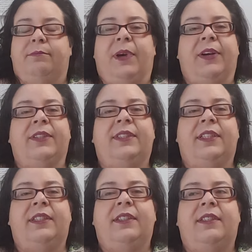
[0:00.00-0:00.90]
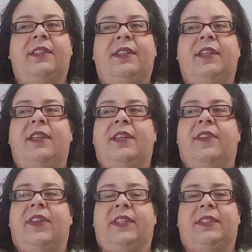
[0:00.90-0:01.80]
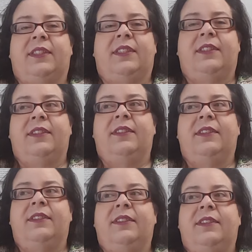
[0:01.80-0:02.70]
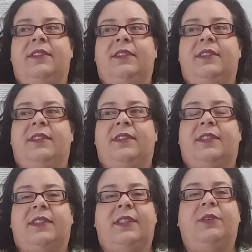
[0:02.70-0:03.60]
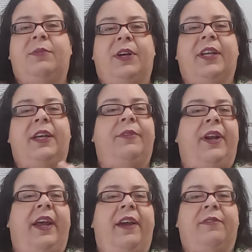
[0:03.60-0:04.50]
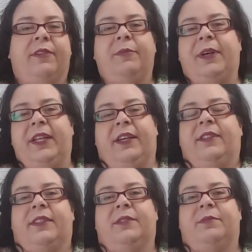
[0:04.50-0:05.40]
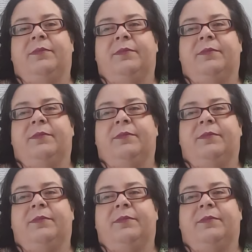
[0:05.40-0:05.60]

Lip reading: person that's still working when everybody else is